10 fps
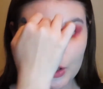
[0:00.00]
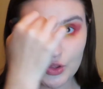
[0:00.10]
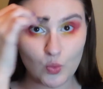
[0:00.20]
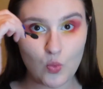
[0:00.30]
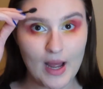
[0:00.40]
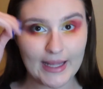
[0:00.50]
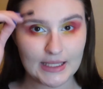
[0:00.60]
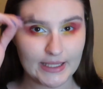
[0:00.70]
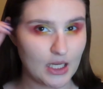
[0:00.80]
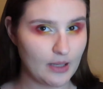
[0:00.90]
the white
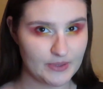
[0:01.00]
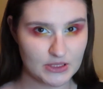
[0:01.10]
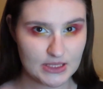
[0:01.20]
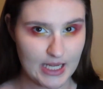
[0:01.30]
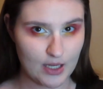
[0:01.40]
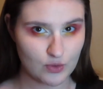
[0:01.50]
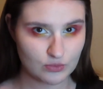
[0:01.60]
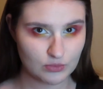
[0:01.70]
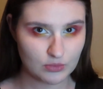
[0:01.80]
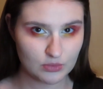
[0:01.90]
like up and
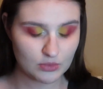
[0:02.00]
down.